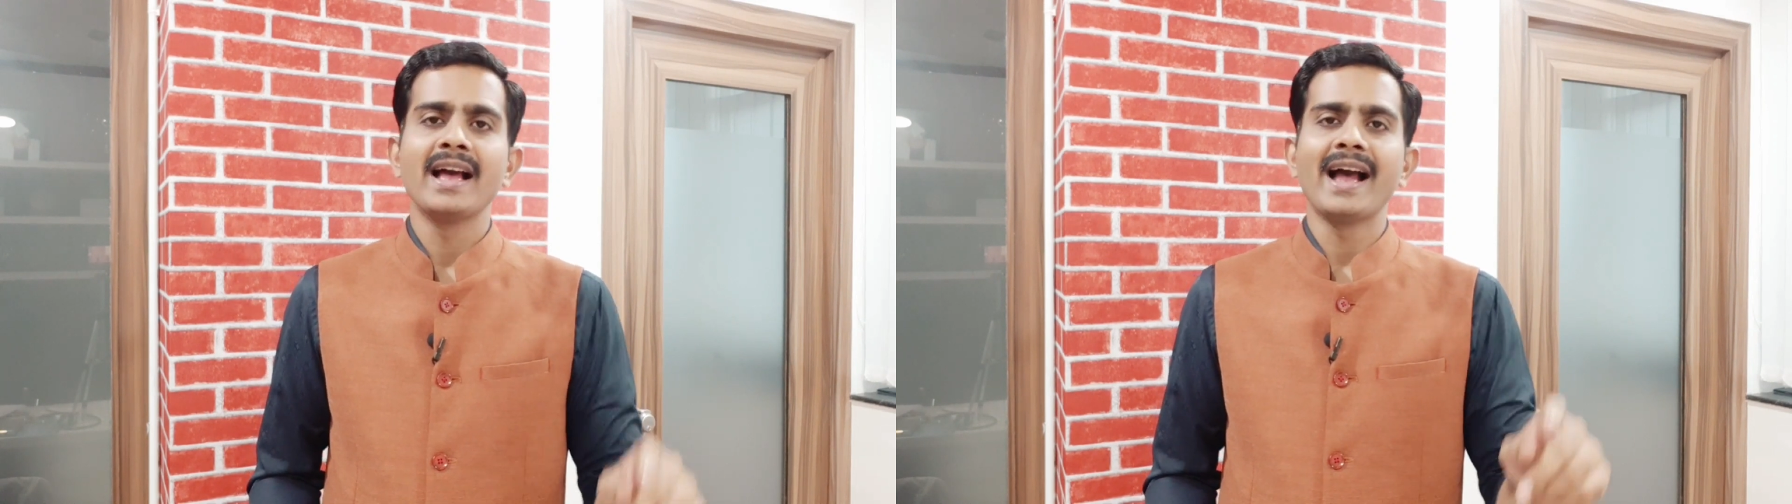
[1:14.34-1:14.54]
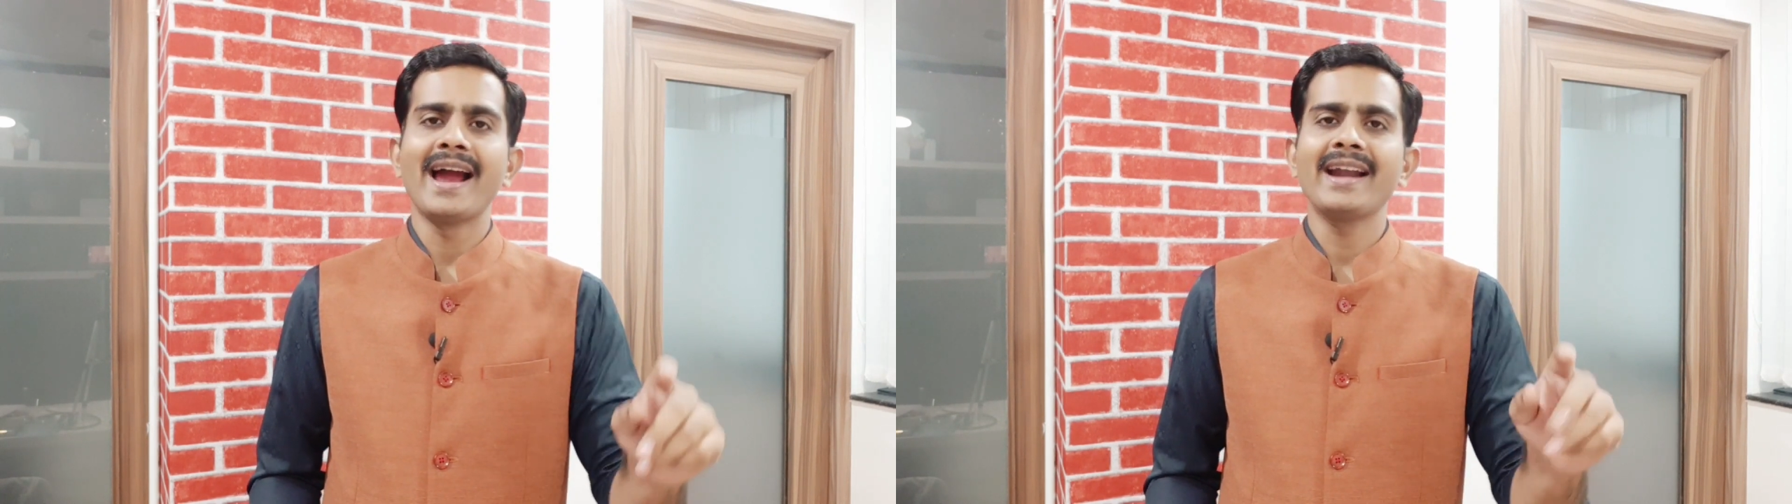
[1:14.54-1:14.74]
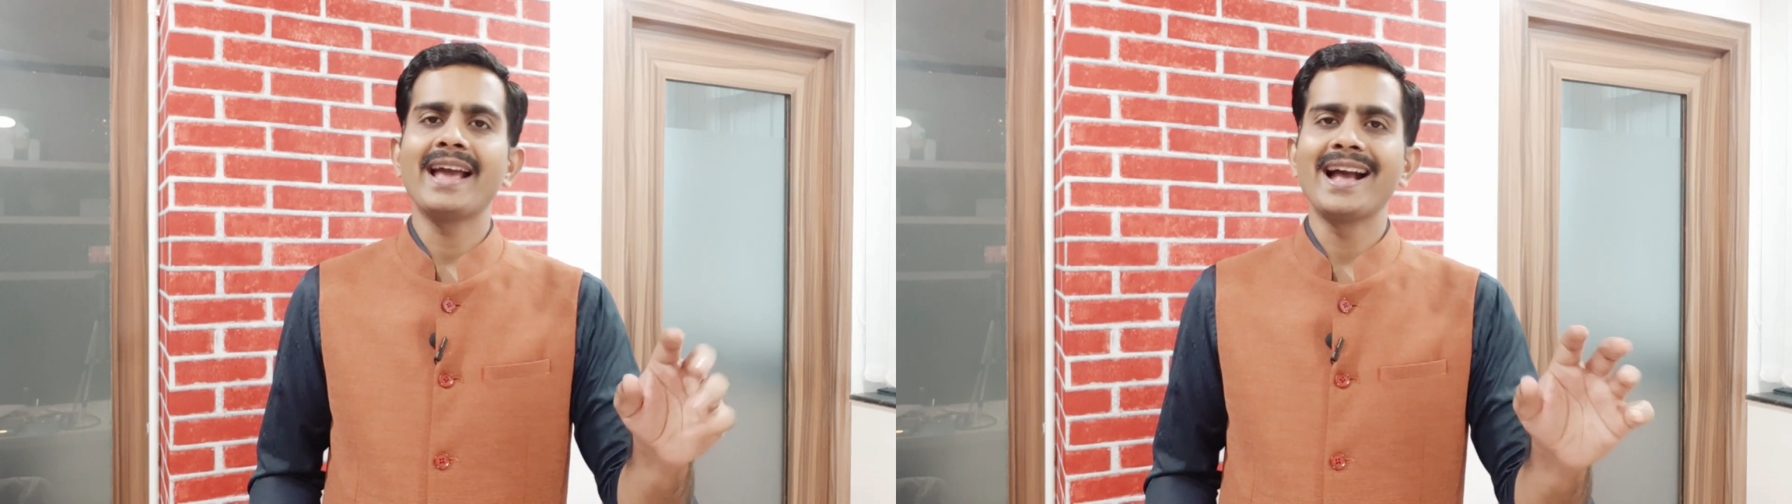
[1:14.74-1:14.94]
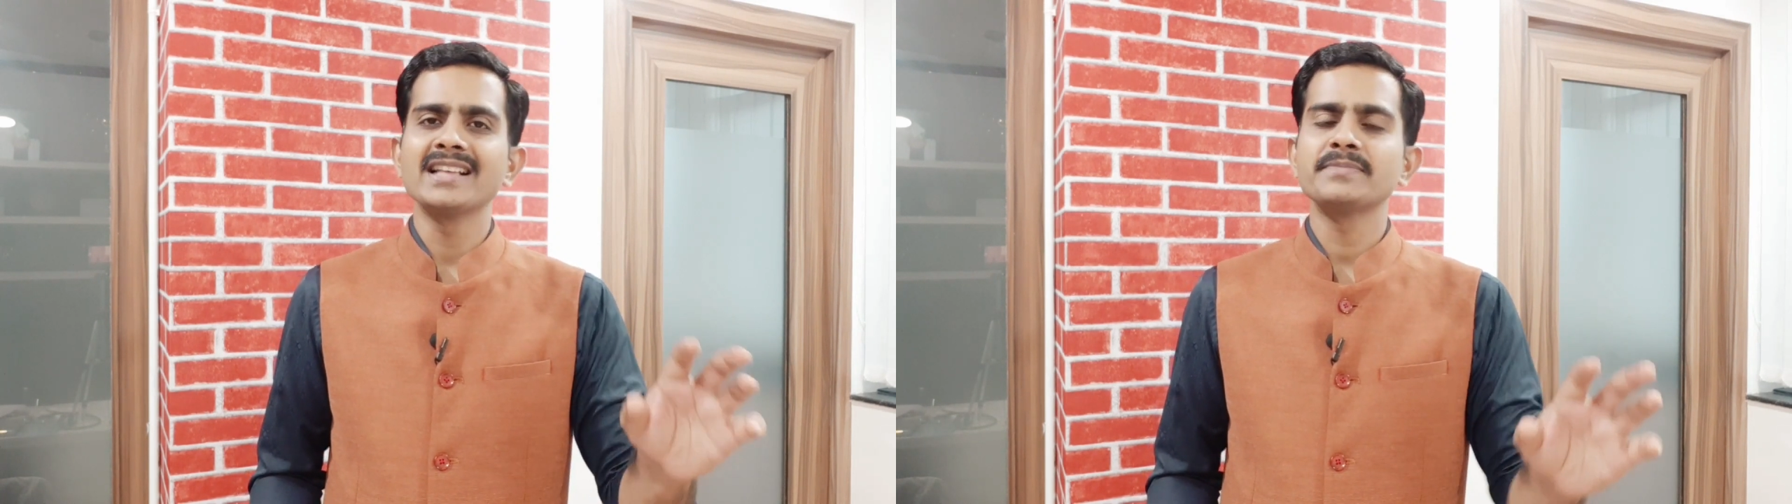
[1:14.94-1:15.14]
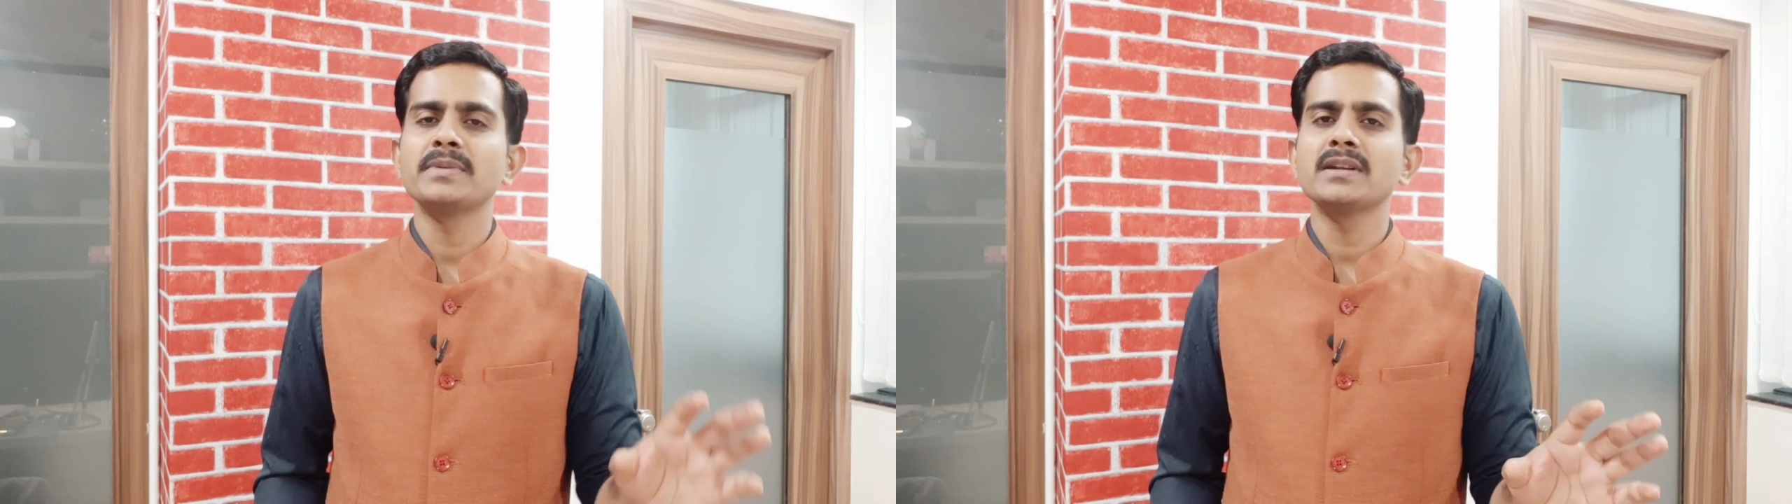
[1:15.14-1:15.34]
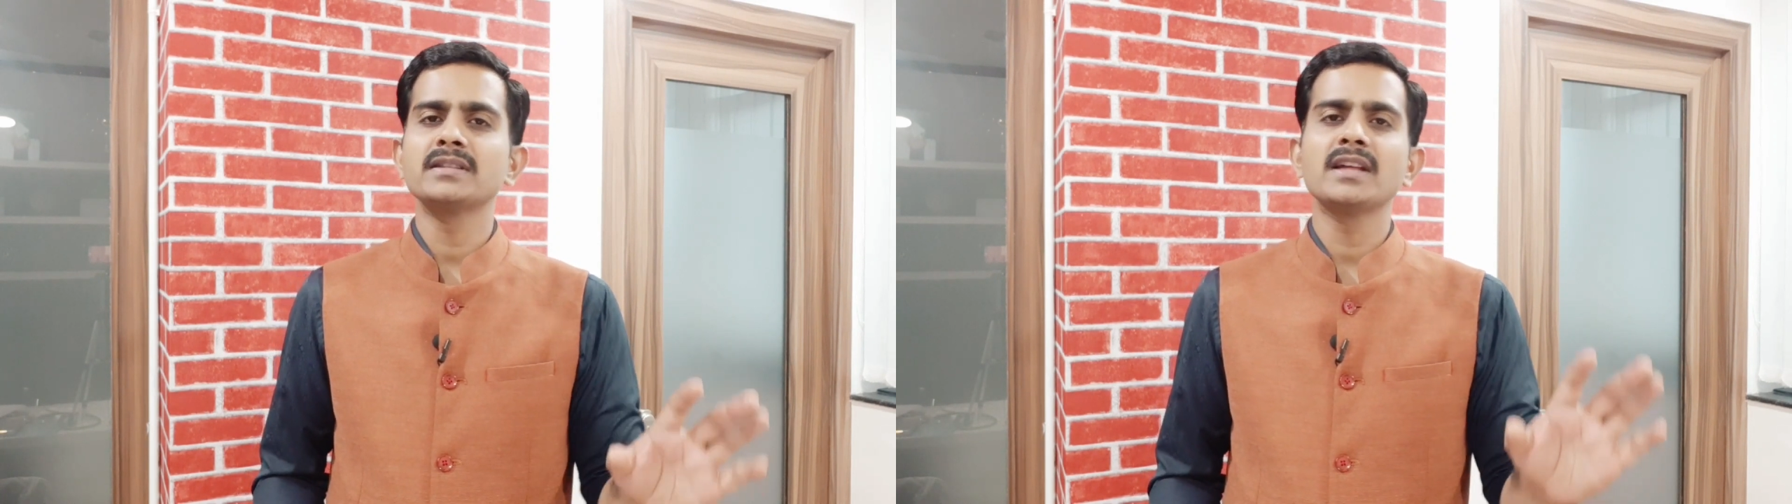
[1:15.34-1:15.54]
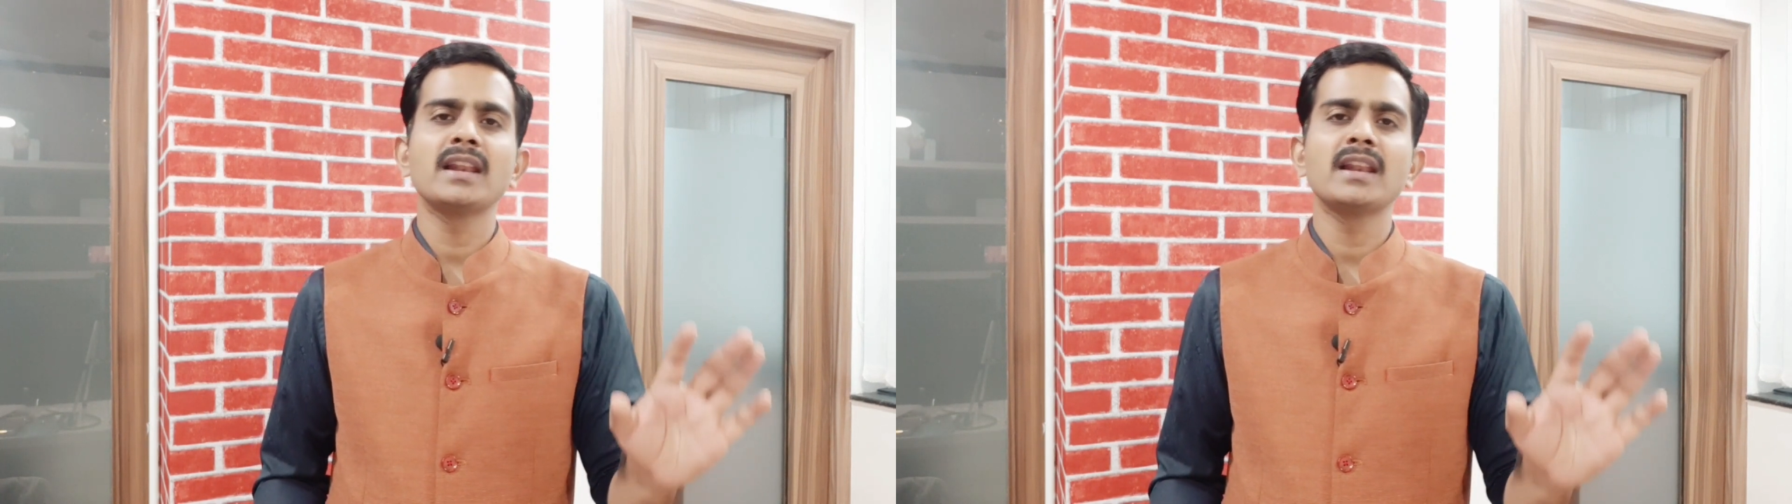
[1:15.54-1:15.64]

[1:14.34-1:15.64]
and as per the